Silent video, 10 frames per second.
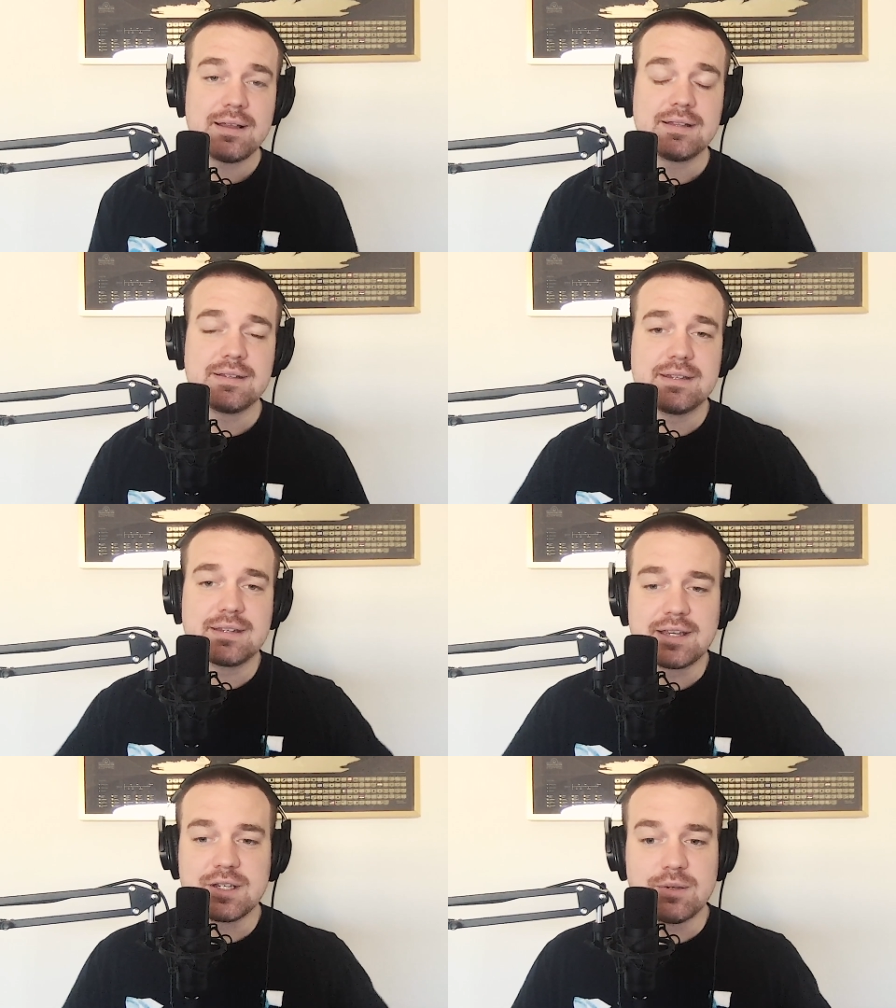It's
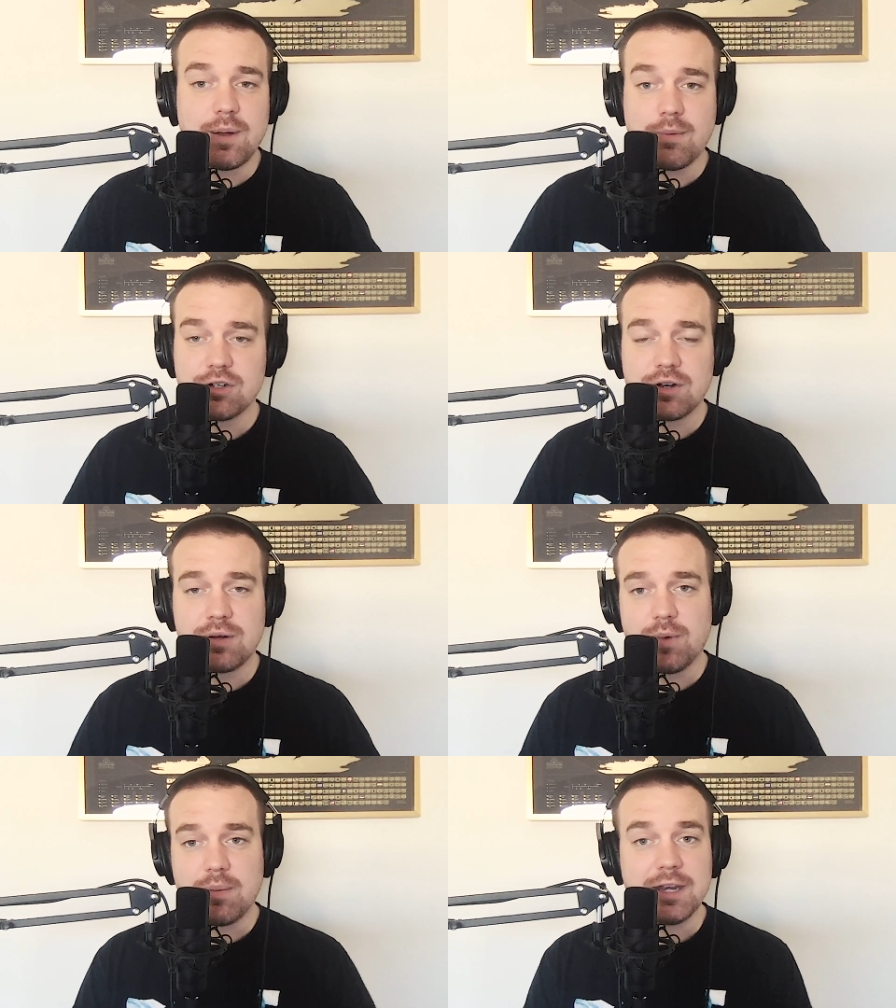disgusting the way we
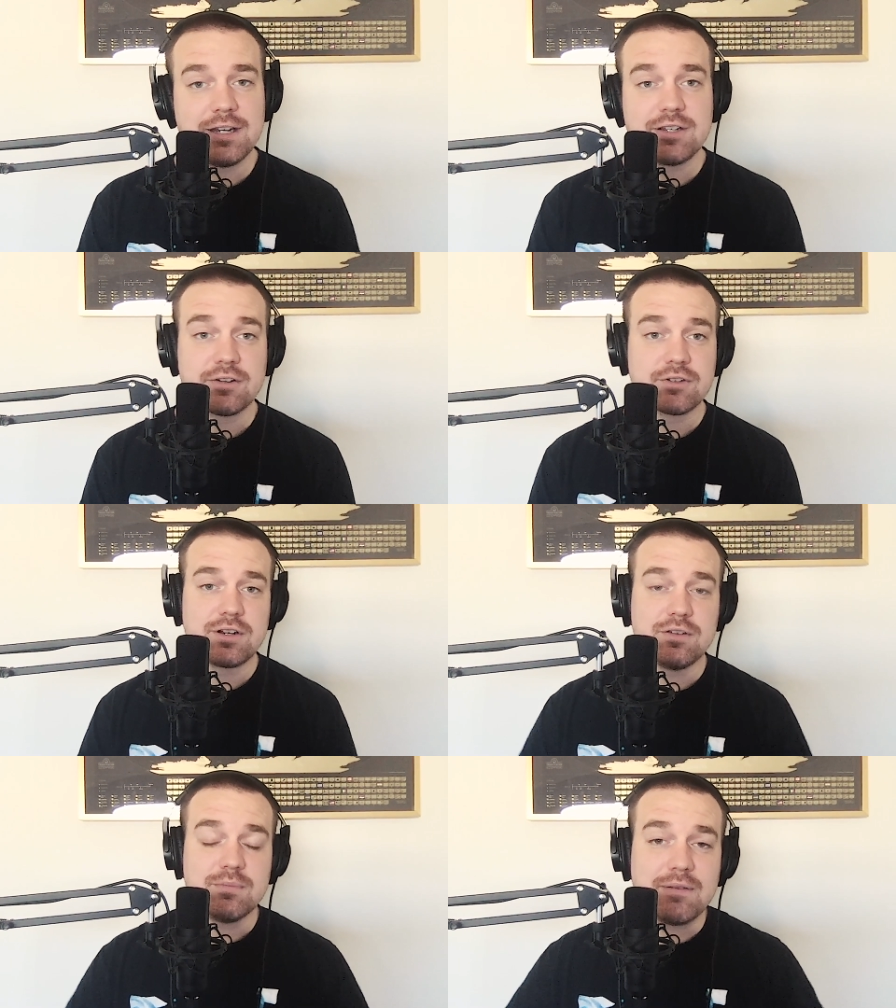treat women and
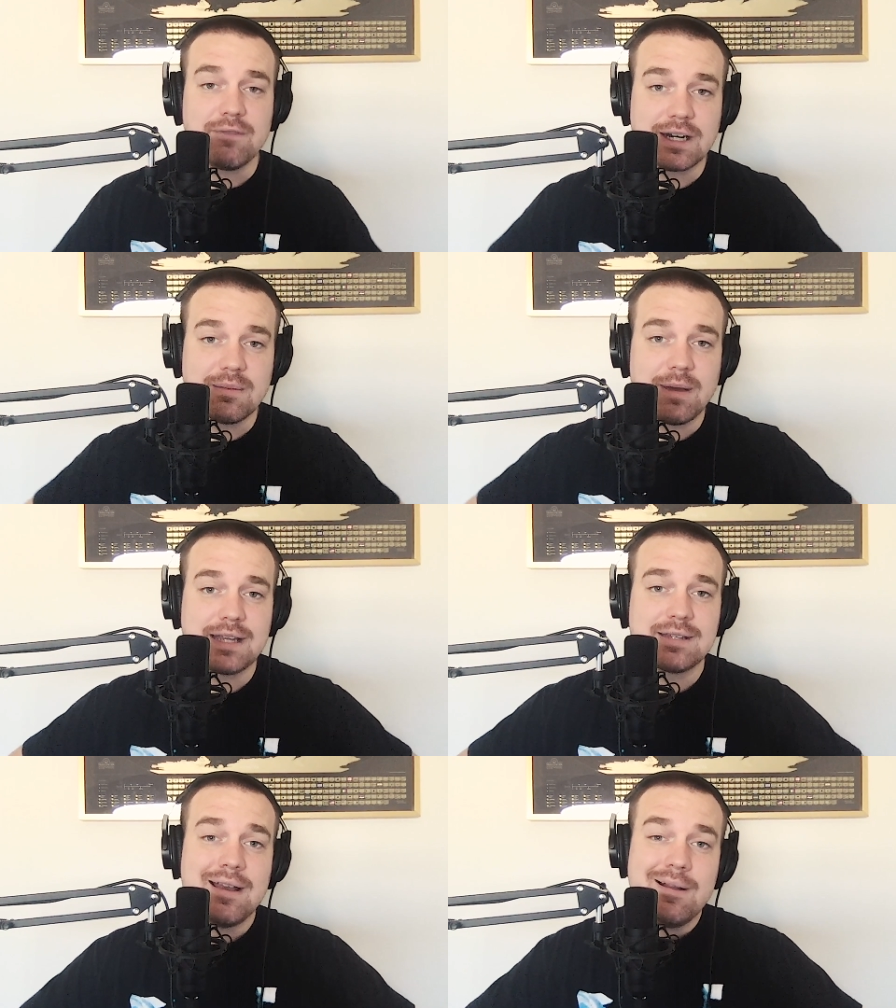children who've been
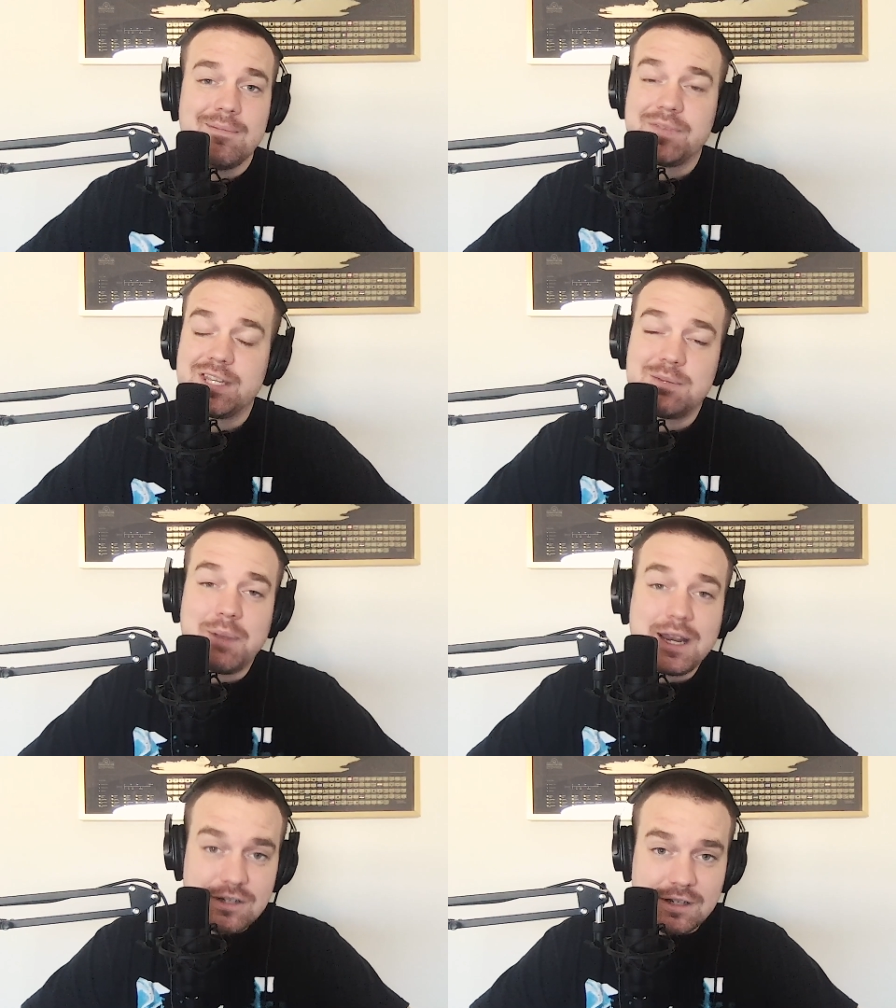victimized,
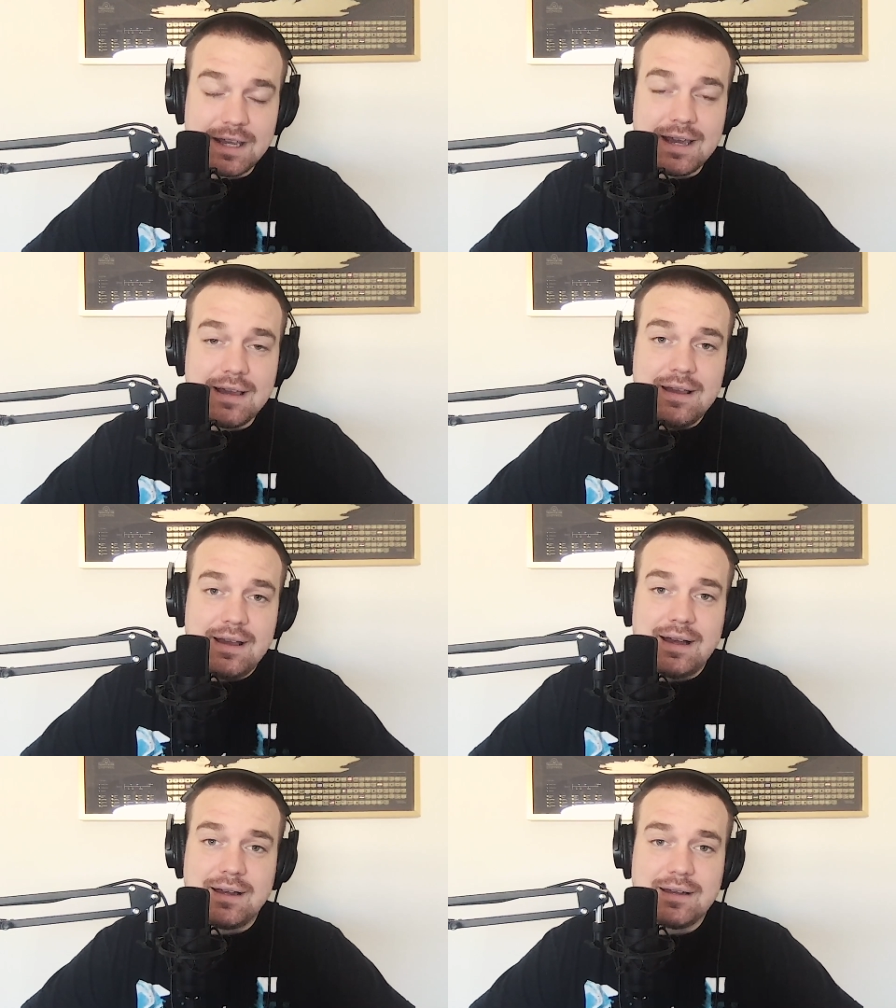especially,
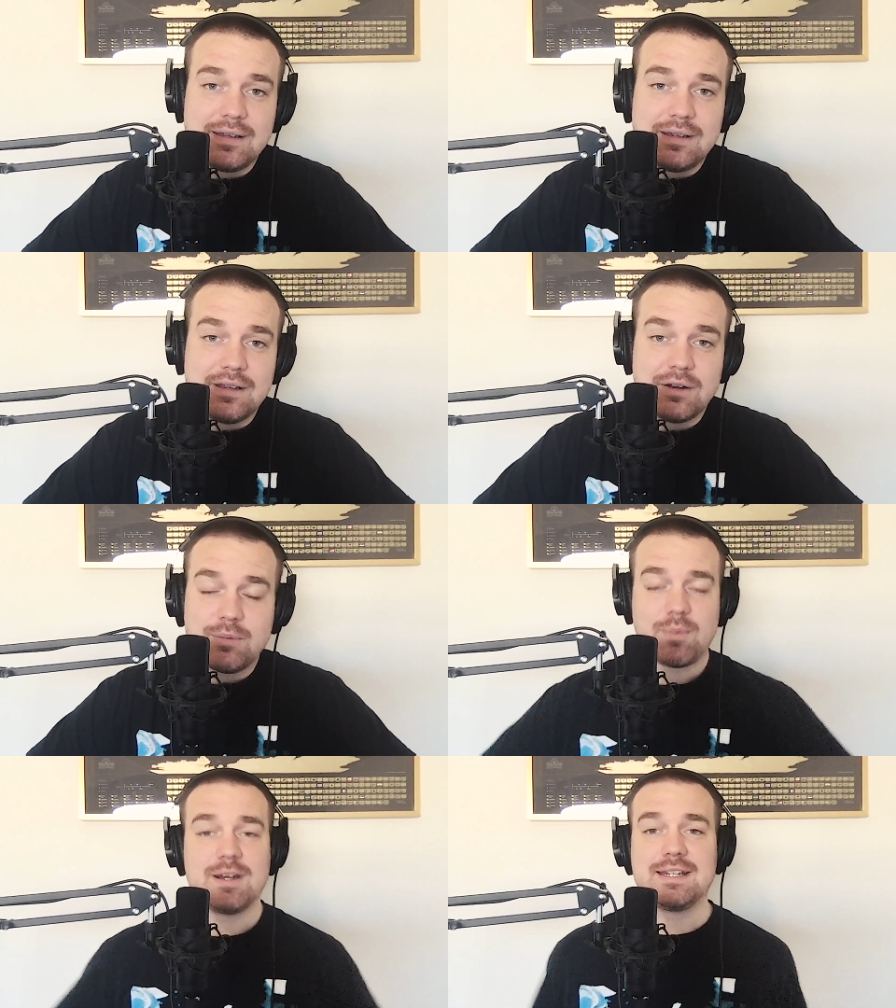
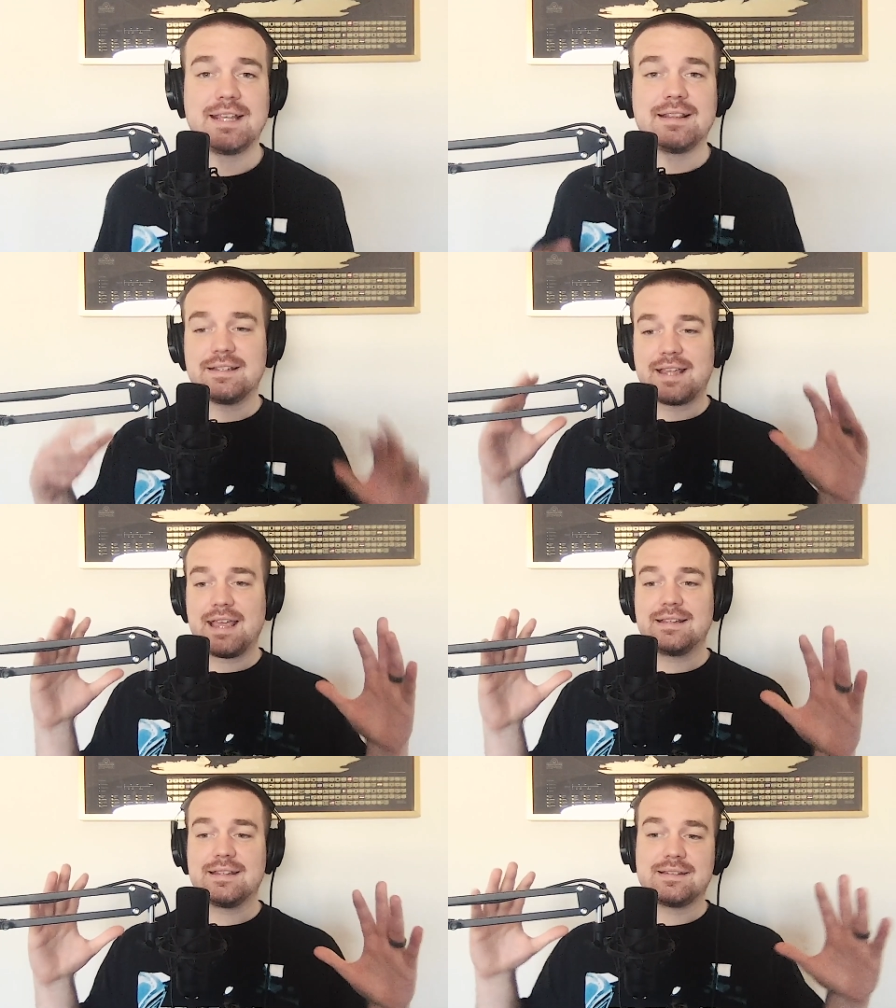we want to take these
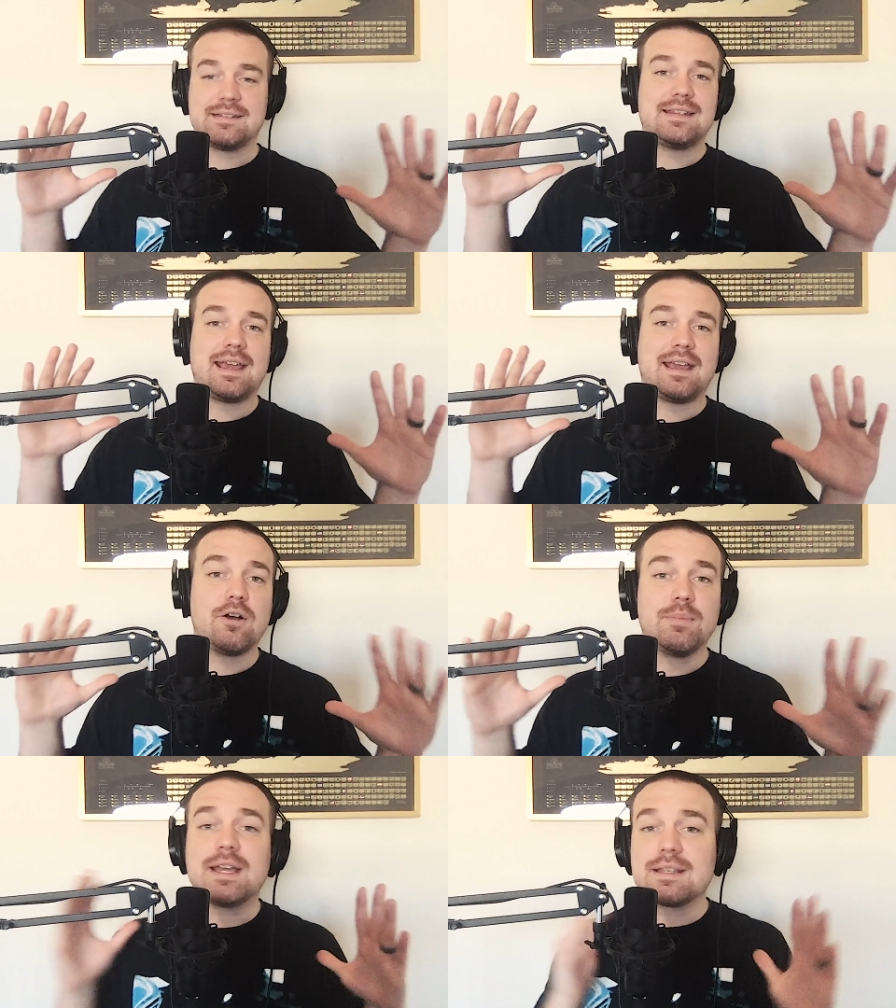cases and say,
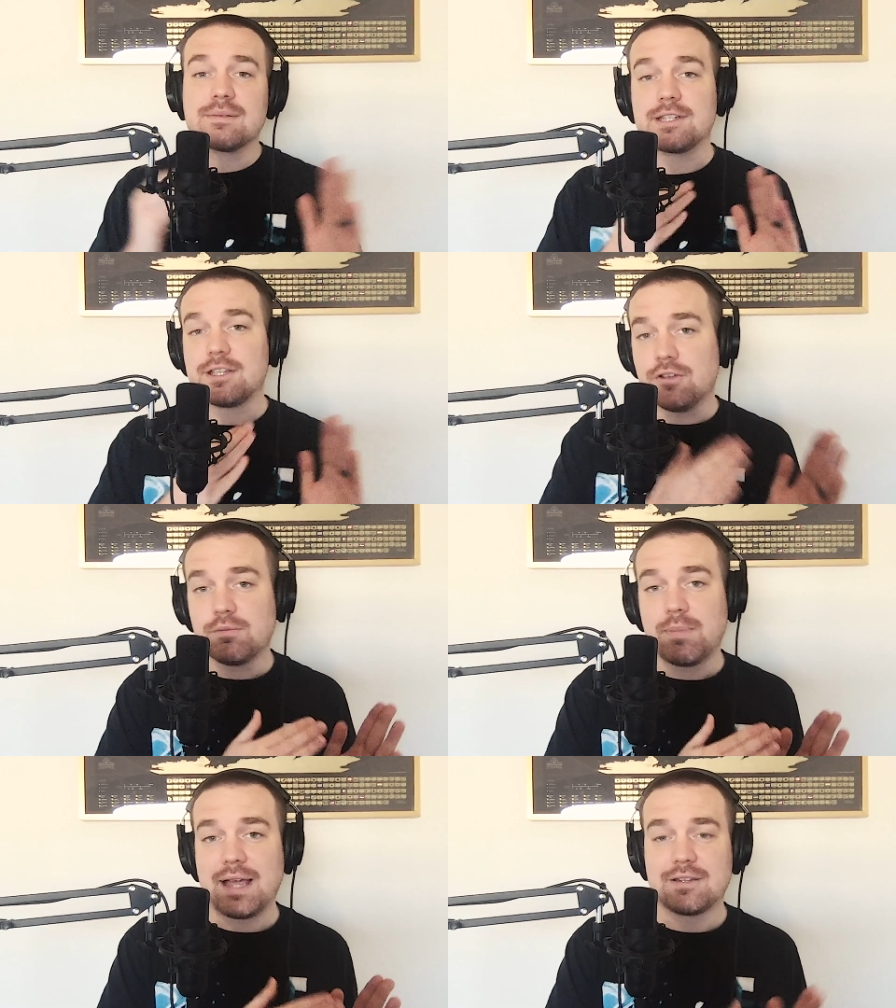oh, because it was a
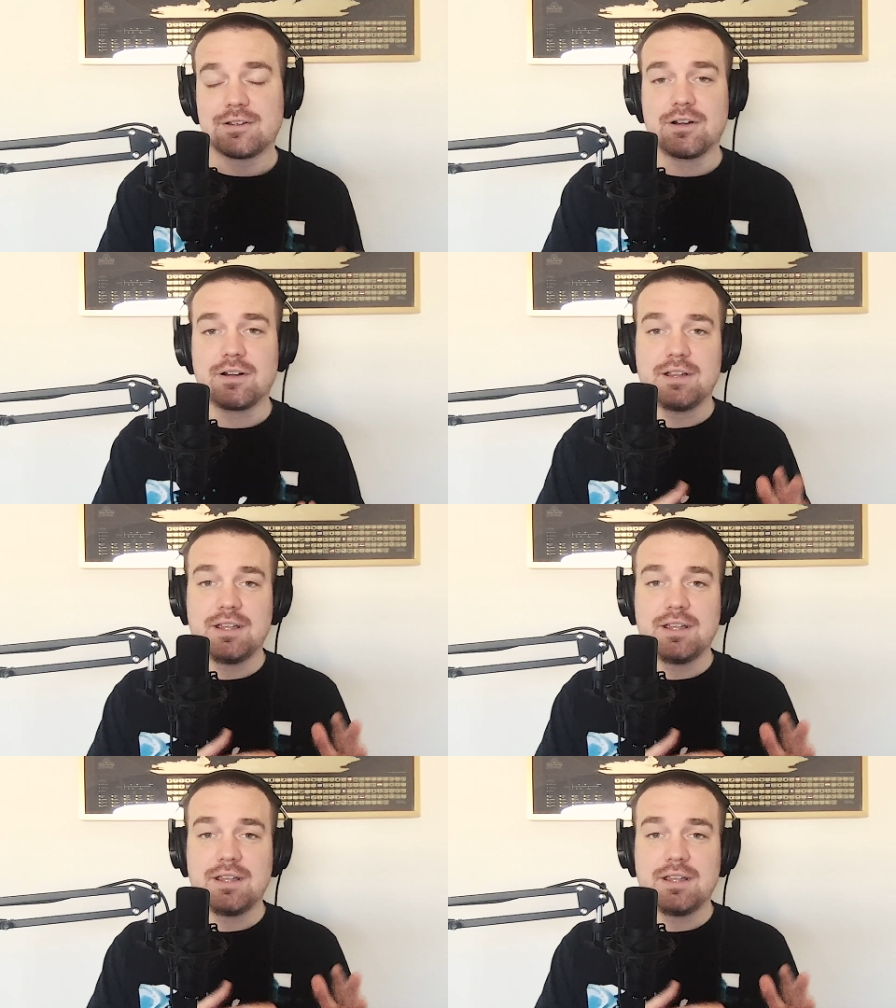youth pastor,